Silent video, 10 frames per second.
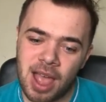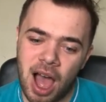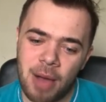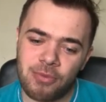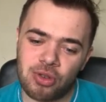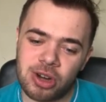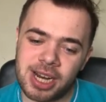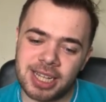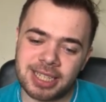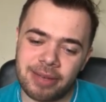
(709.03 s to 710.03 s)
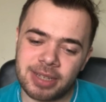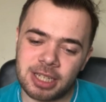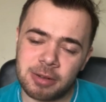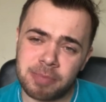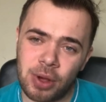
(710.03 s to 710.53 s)
I'm really tempted
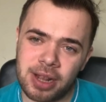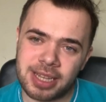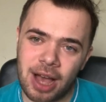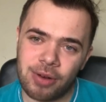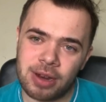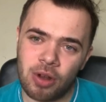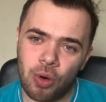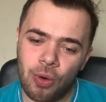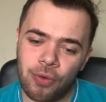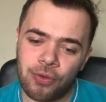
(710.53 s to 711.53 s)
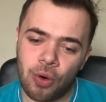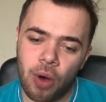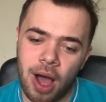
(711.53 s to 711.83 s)
to put it down in awful.